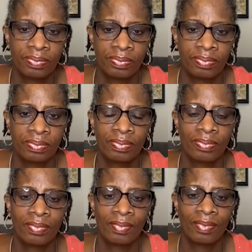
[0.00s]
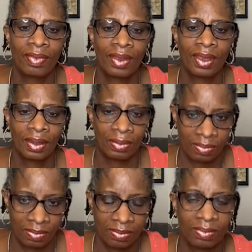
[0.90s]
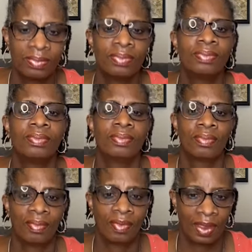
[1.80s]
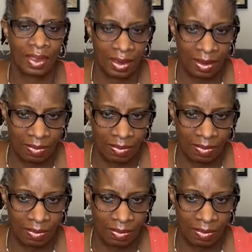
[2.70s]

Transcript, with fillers: I have. I used to do uh, Union Square,